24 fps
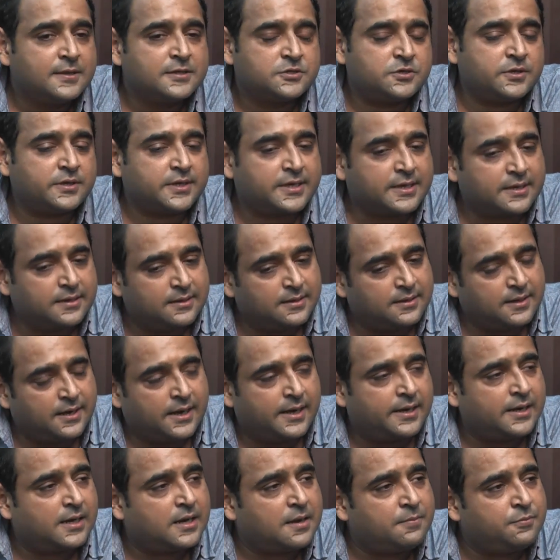So
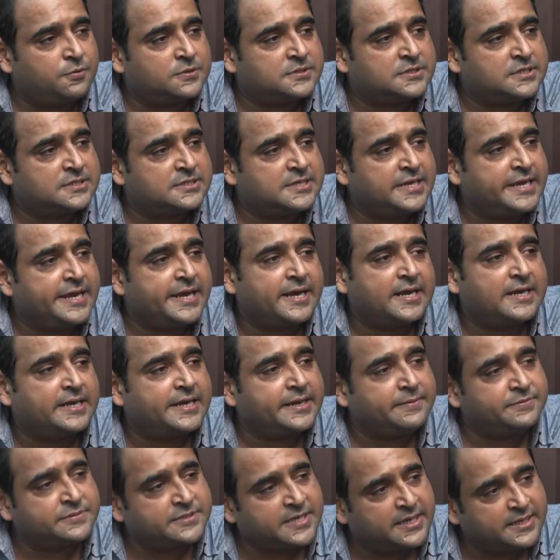Anil Kapoor sir's legal
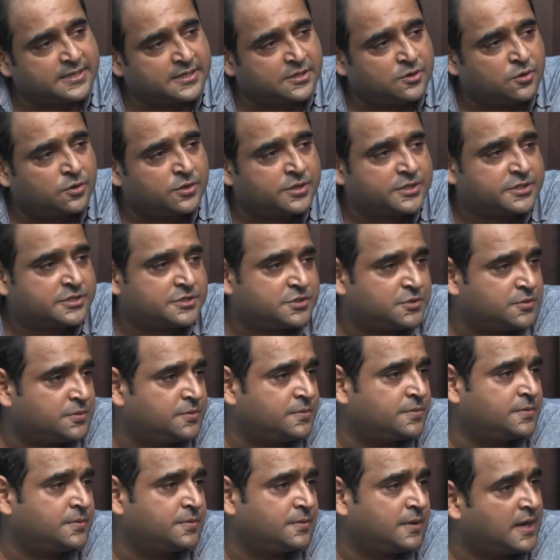team sent a notice to
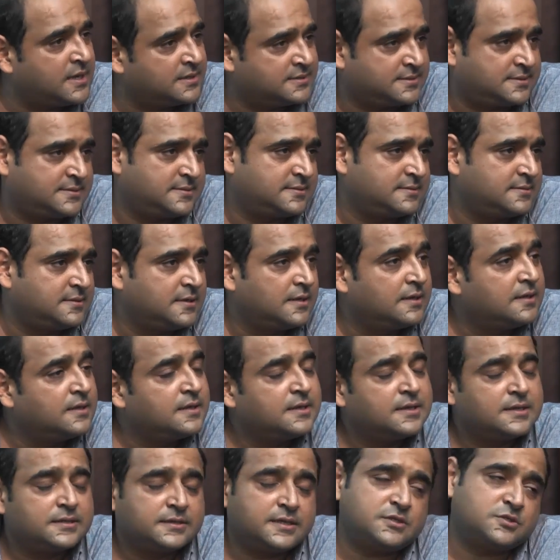us.
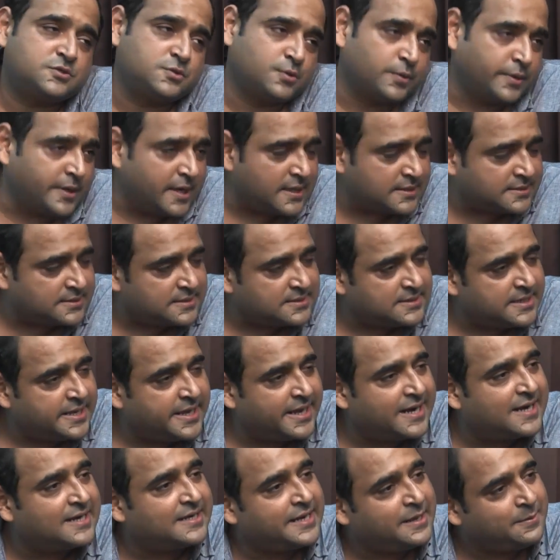Then Surya sir's
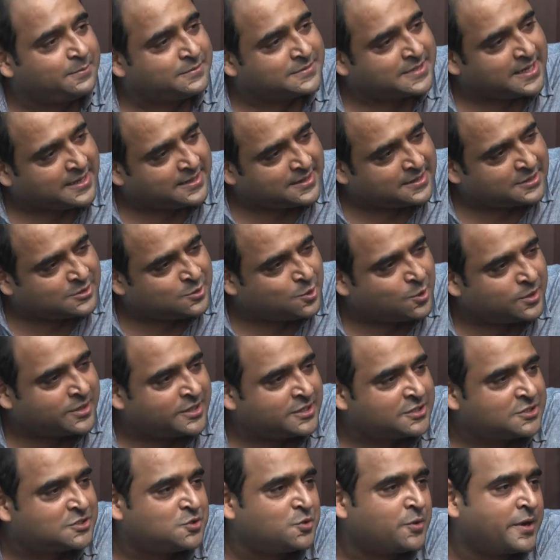legal team sent a
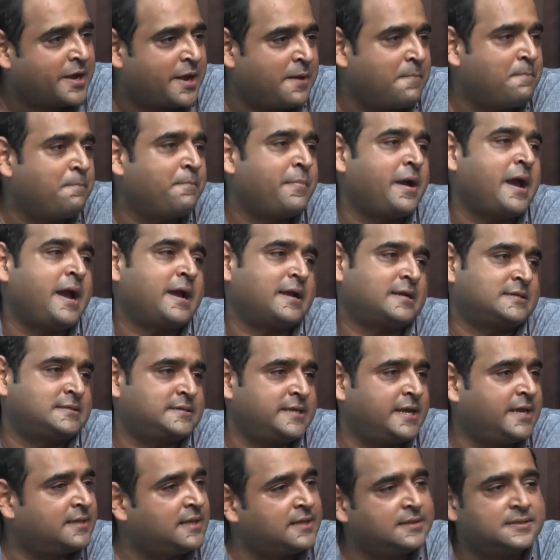notice to him back
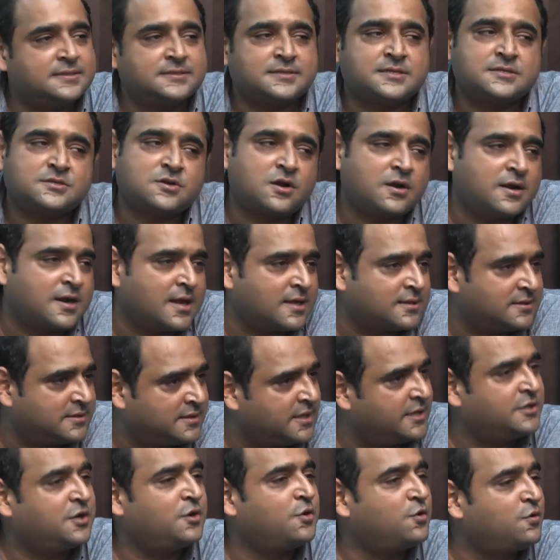saying that this has got
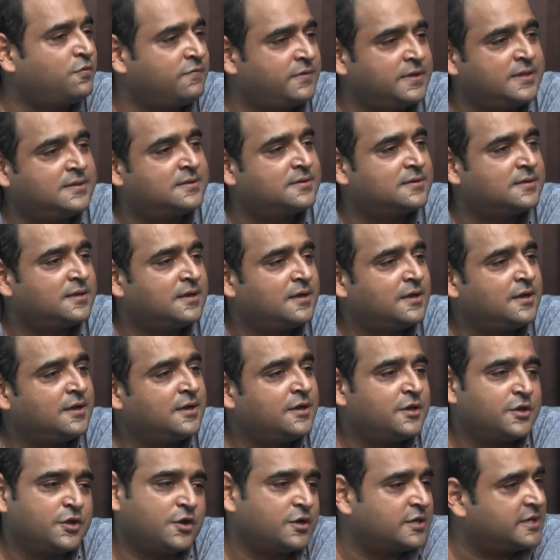nothing to do with
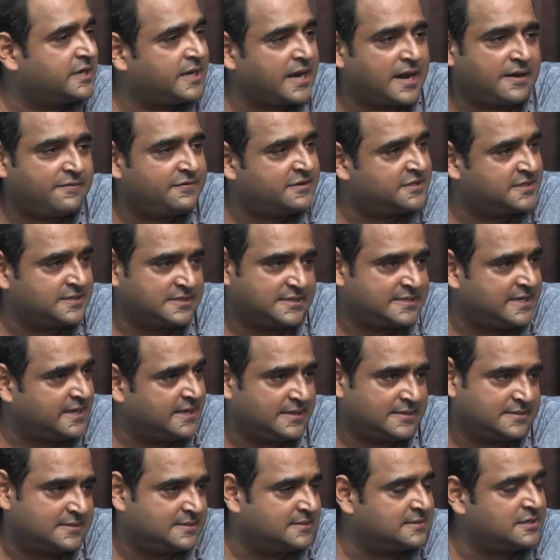your television
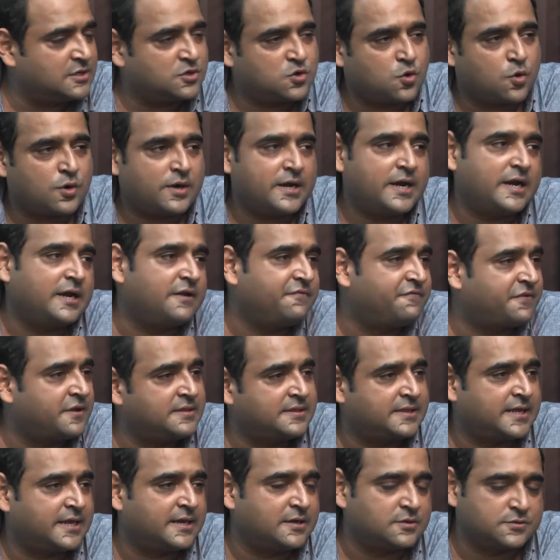series. This is a totally
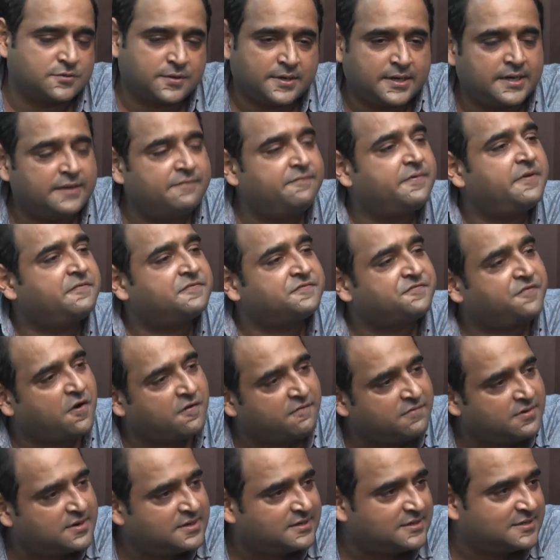different thing. So we
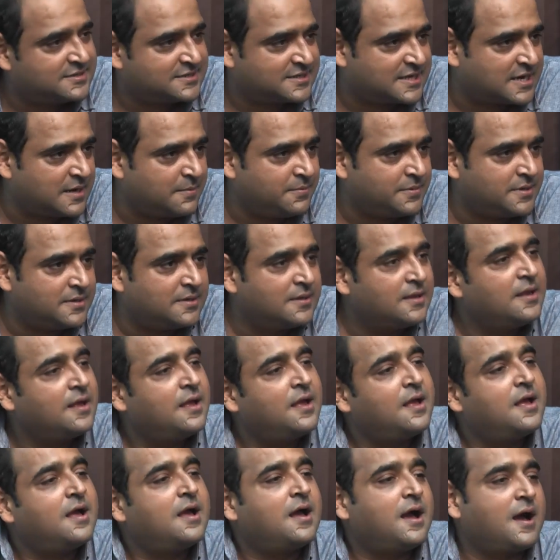forwarded the script.
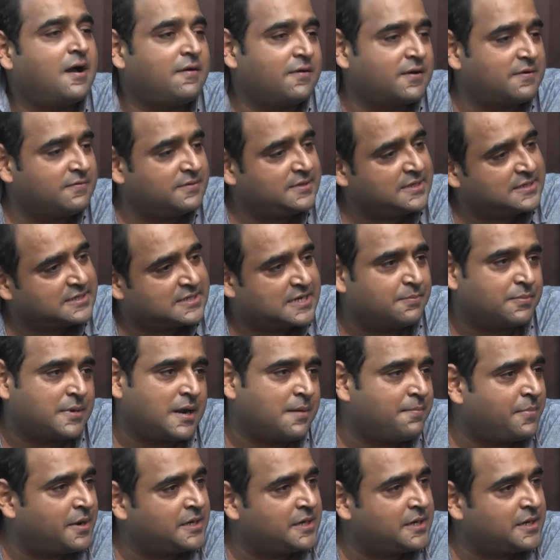The script